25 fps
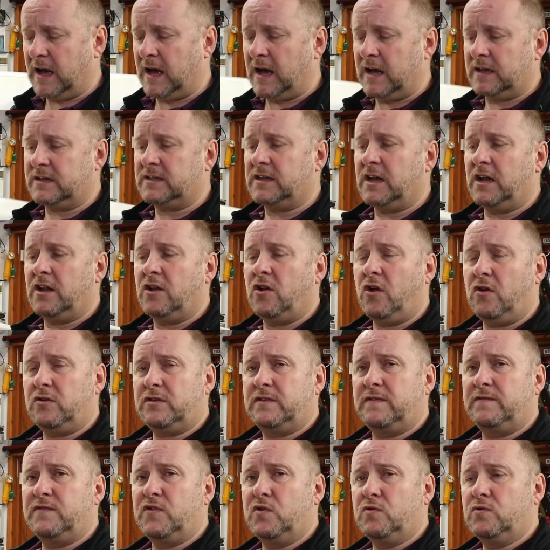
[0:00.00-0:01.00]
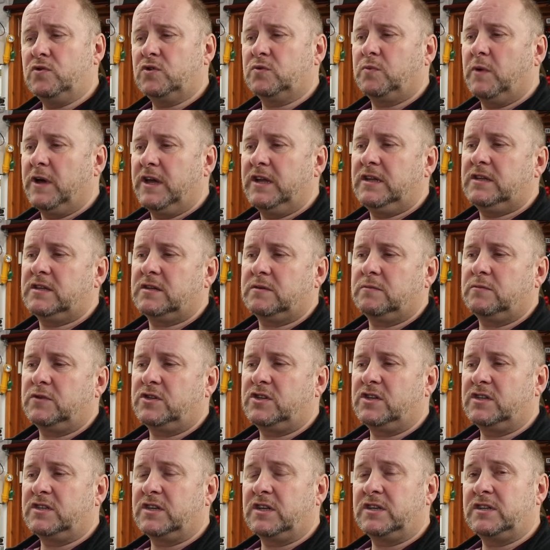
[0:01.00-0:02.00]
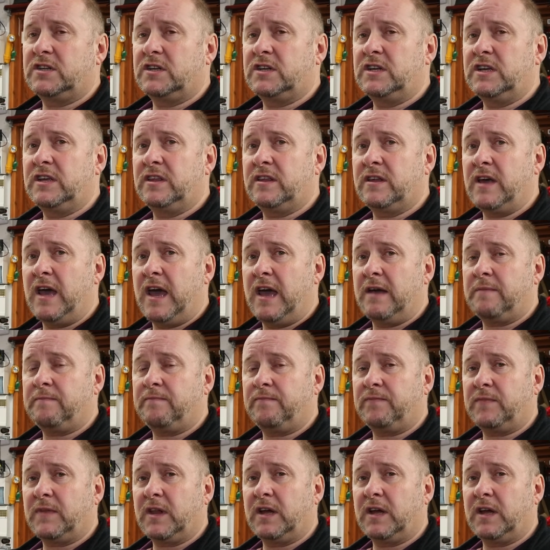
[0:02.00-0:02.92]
add a lot of nose weight, which is underneath there,